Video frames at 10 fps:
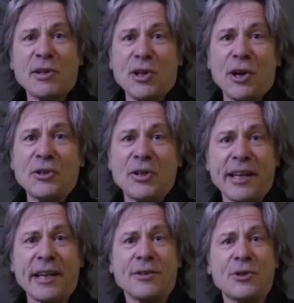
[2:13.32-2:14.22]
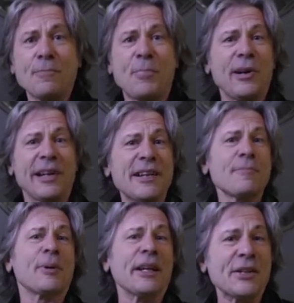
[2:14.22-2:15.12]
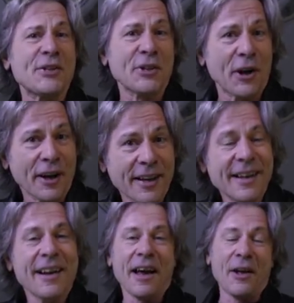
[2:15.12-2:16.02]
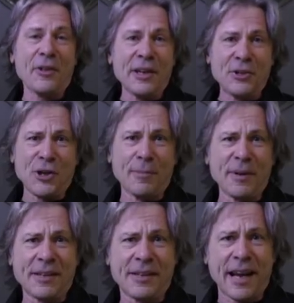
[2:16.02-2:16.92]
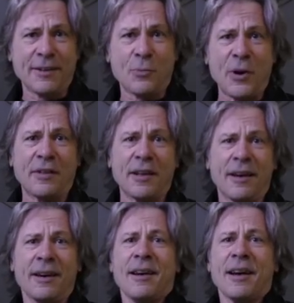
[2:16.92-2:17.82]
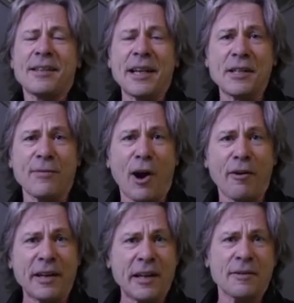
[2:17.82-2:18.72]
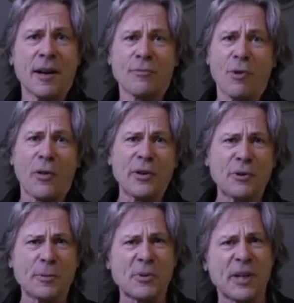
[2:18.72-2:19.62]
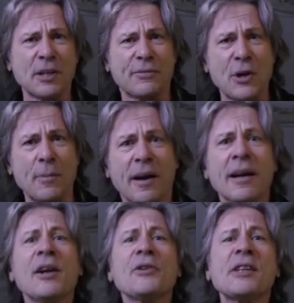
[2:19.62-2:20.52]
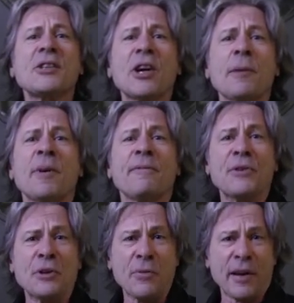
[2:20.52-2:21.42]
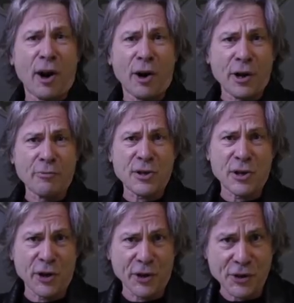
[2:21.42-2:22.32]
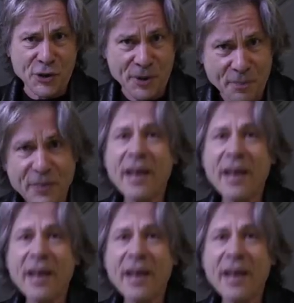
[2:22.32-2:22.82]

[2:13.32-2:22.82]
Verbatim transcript: return ticket to Berlin, please, sir?" And the German said with uh, a sense of irony and a rather notable sense of humour, "Yes, sir, but for you there are no returns."